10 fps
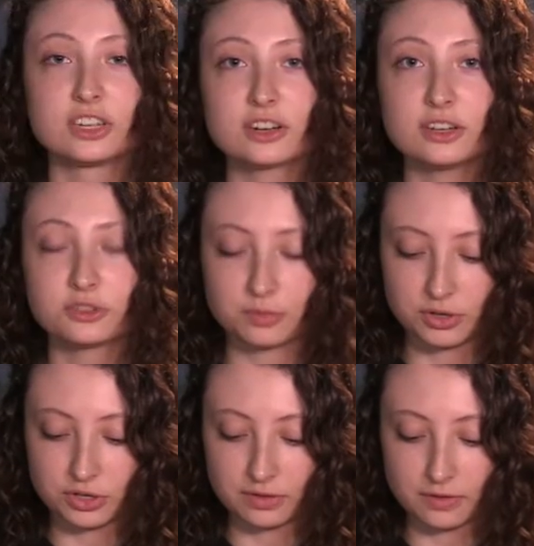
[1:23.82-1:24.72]
Sticker
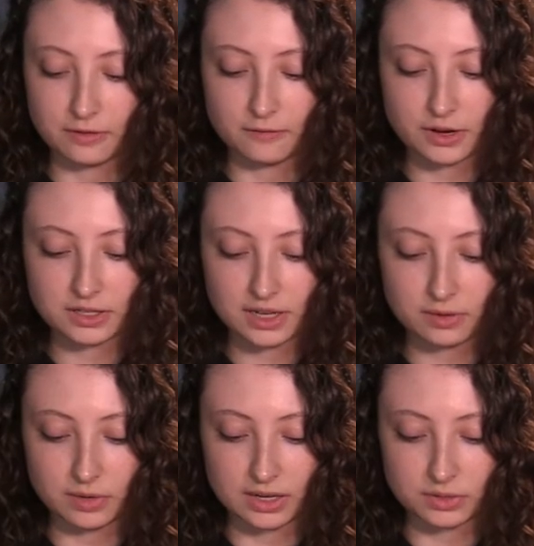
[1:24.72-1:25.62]
distribution for the first
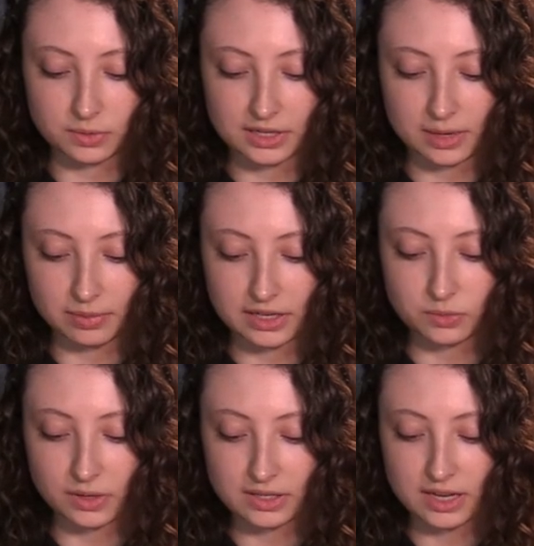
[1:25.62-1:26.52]
nine weeks will take place
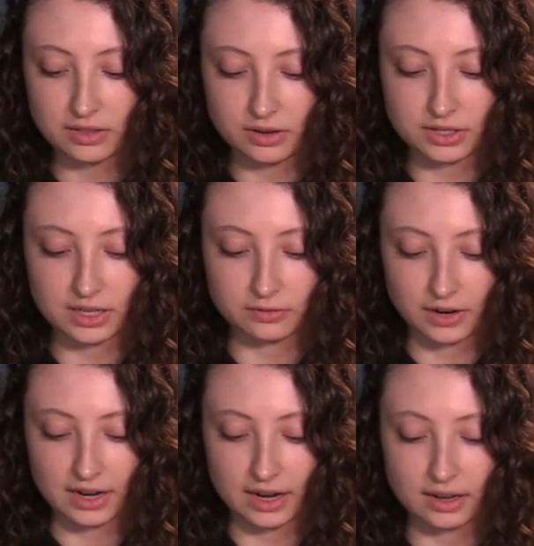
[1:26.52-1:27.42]
Wednesday, Thursday, and
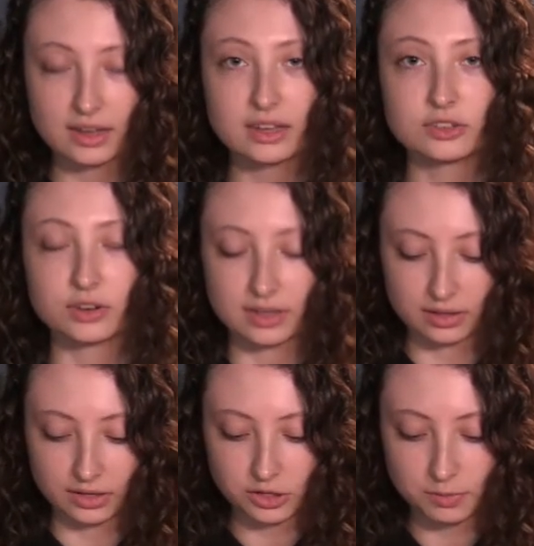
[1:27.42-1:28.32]
Friday during
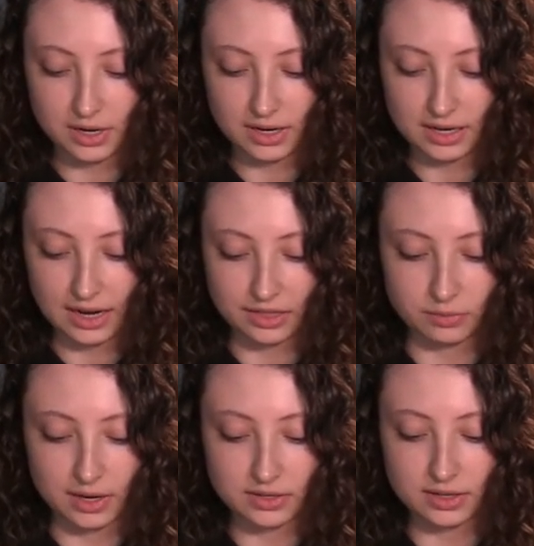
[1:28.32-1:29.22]
the lunch period at the
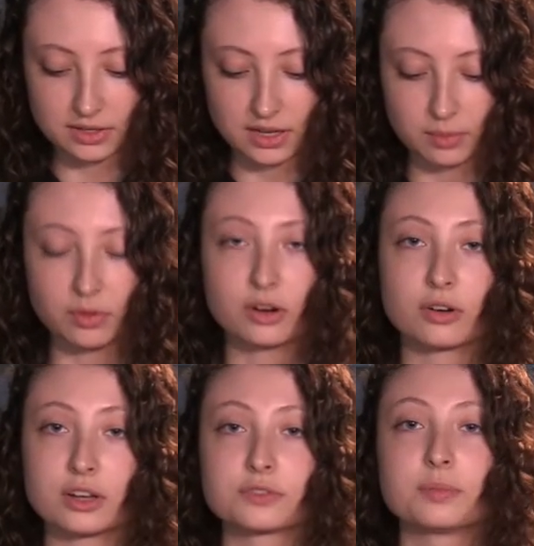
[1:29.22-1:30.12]
Renaissance table
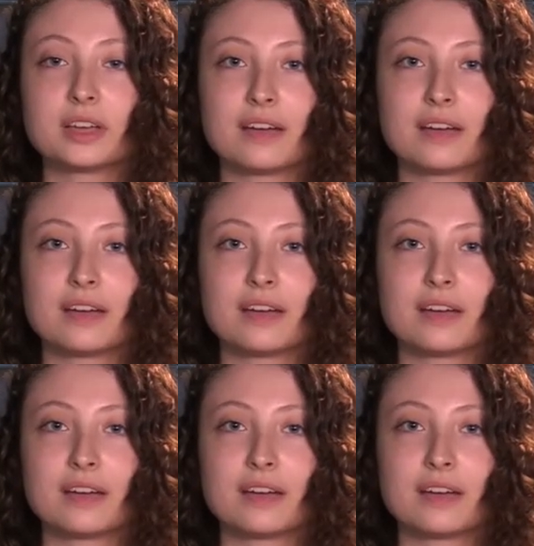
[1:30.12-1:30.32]
across from the